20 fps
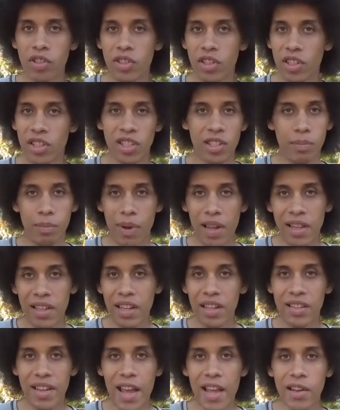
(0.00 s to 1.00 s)
just mainly
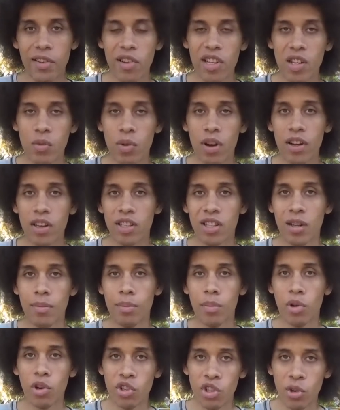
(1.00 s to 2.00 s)
a dagger, and you want something
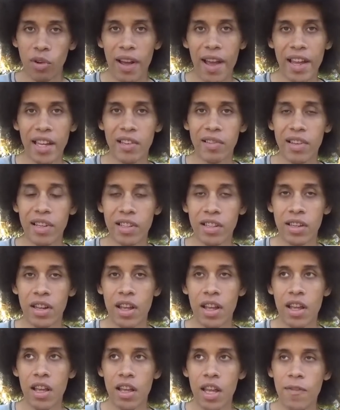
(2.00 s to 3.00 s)
more show accurate,
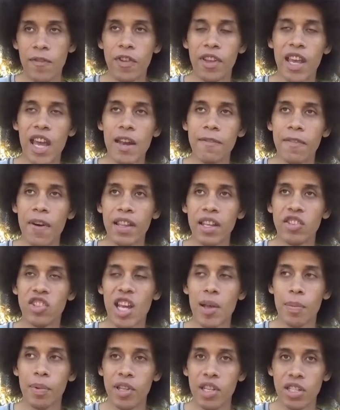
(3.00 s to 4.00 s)
if you can't find the
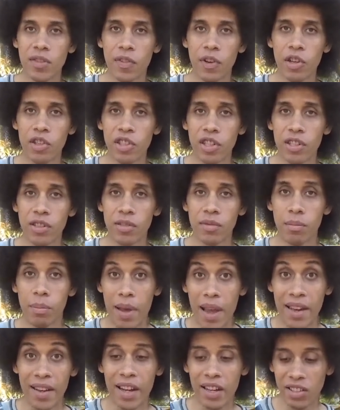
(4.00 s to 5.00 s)
Japanese version,
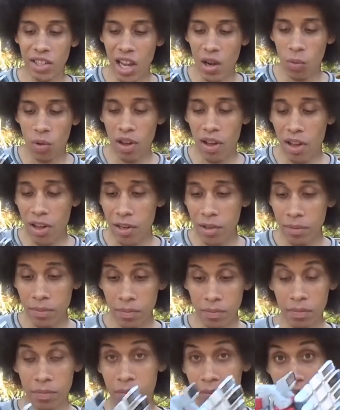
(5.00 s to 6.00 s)
Bandai Taiwan
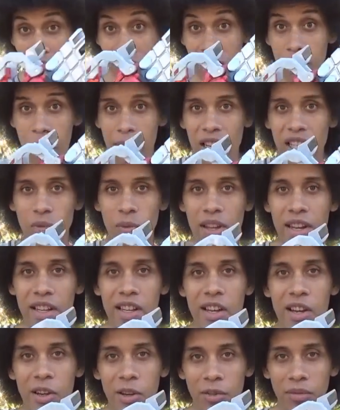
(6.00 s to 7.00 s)
is the best way to
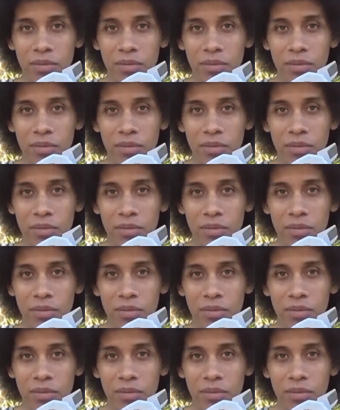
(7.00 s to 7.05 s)
go.